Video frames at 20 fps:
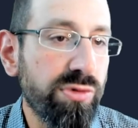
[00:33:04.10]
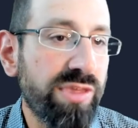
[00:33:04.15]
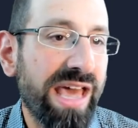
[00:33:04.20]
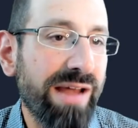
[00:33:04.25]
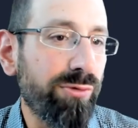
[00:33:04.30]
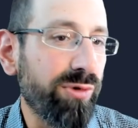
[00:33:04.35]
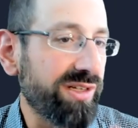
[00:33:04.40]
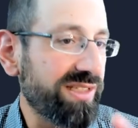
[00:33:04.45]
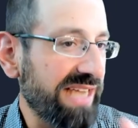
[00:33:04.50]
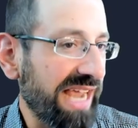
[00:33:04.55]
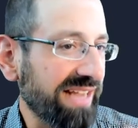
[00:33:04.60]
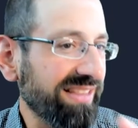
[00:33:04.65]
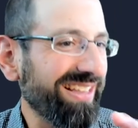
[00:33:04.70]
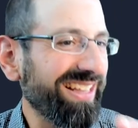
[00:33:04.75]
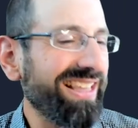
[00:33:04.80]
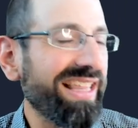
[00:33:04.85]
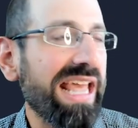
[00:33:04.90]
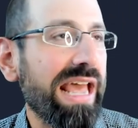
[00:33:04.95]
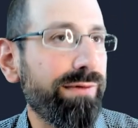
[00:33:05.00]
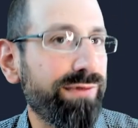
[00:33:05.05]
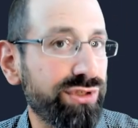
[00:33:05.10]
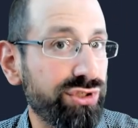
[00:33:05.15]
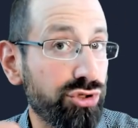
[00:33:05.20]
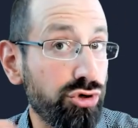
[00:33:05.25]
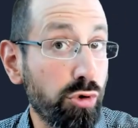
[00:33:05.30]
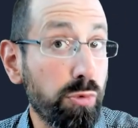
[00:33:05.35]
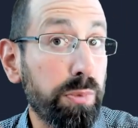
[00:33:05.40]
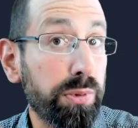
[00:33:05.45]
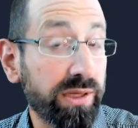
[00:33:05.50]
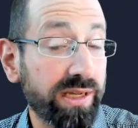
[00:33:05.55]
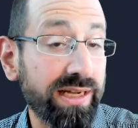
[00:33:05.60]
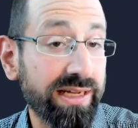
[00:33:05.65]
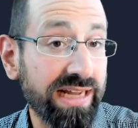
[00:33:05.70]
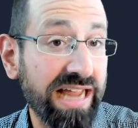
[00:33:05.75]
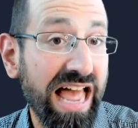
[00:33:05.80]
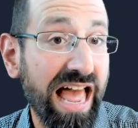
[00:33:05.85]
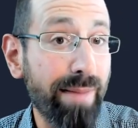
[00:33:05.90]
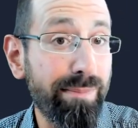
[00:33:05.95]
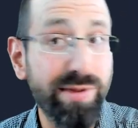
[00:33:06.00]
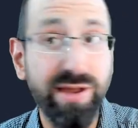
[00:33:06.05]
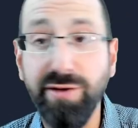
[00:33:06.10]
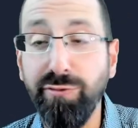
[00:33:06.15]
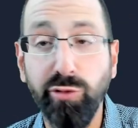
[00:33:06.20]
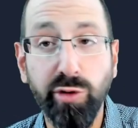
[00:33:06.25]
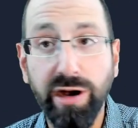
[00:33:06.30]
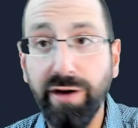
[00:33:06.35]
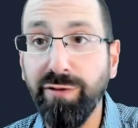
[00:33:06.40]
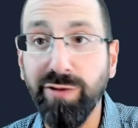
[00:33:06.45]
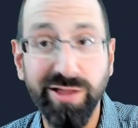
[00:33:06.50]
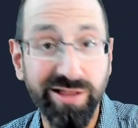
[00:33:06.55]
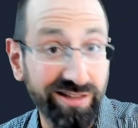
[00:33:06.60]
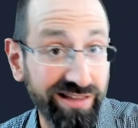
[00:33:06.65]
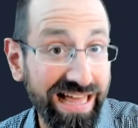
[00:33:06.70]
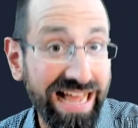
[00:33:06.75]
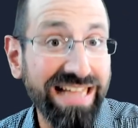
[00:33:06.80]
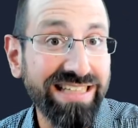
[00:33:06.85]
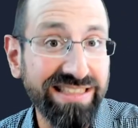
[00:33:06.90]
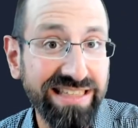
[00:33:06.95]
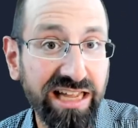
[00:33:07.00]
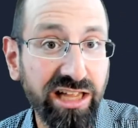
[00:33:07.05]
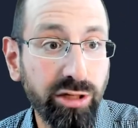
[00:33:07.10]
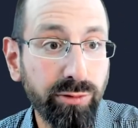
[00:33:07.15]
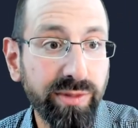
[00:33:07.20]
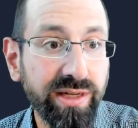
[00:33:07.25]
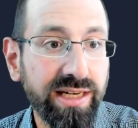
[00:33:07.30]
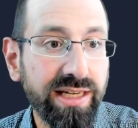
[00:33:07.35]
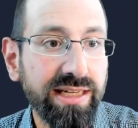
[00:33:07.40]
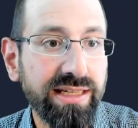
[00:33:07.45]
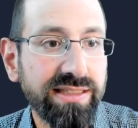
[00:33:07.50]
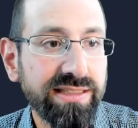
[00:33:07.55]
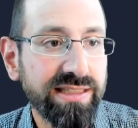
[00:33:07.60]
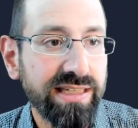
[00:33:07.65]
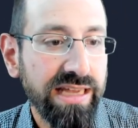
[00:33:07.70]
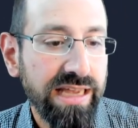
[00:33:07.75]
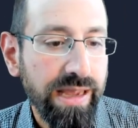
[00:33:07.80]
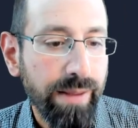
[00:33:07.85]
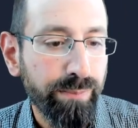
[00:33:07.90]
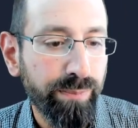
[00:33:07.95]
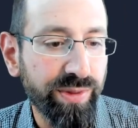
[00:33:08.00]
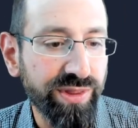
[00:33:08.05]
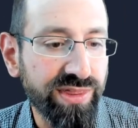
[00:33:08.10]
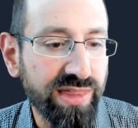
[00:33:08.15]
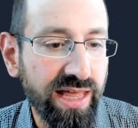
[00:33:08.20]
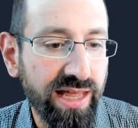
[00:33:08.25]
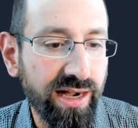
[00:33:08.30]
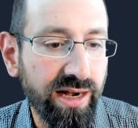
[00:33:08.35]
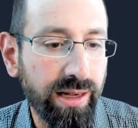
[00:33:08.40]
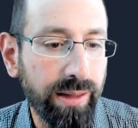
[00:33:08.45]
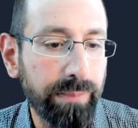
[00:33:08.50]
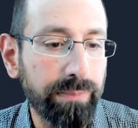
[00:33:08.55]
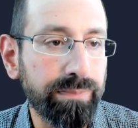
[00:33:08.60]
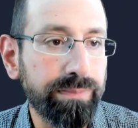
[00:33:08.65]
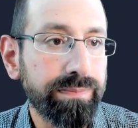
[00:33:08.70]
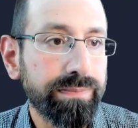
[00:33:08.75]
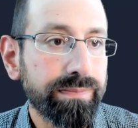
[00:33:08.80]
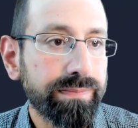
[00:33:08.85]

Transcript: then would technically have a duplicate copy of whatever the last element is, but then